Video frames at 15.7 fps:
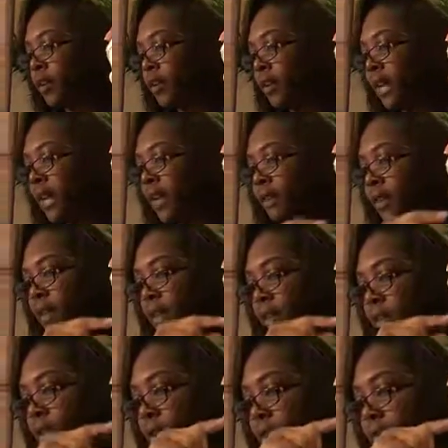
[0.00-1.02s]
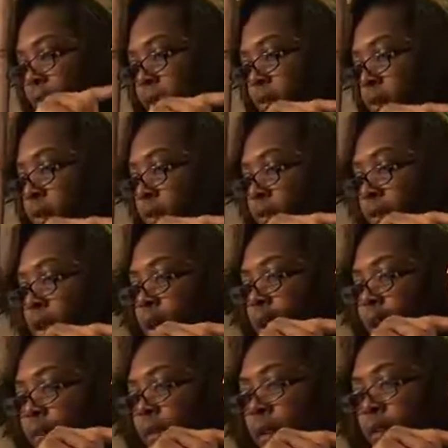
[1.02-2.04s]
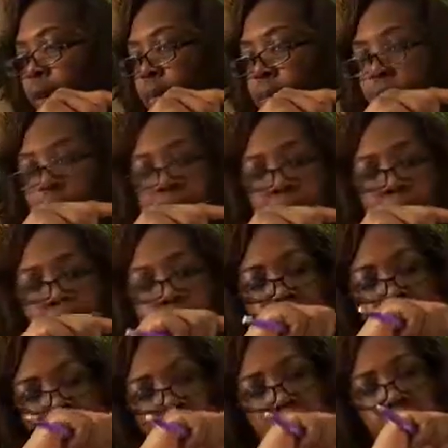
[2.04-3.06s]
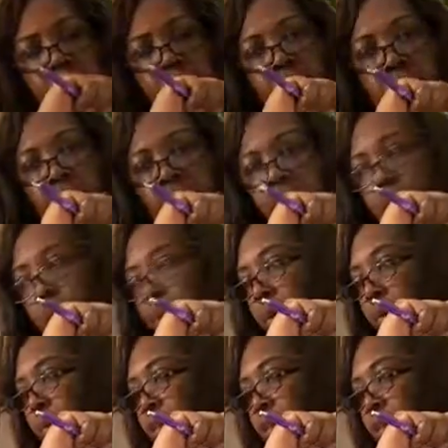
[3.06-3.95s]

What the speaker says: You have the cervical vertebrae, which is the upper